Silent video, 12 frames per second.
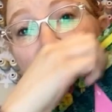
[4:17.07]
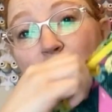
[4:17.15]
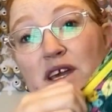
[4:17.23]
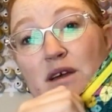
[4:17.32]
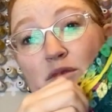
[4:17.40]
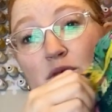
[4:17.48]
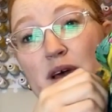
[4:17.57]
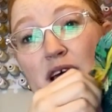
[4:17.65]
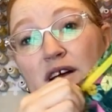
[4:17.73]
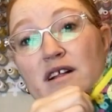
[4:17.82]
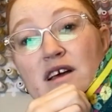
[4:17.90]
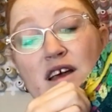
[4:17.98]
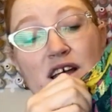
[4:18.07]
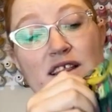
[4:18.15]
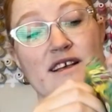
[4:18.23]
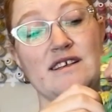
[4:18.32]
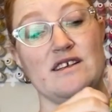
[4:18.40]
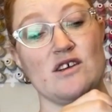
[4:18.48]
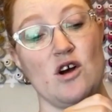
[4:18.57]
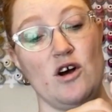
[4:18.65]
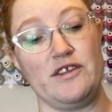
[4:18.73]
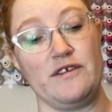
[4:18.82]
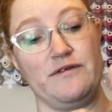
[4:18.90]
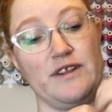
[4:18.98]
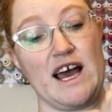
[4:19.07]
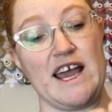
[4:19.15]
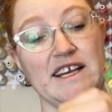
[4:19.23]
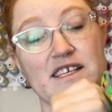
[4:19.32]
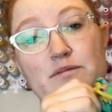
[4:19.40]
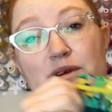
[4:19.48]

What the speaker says: from Kimberbell. This is called the Flying to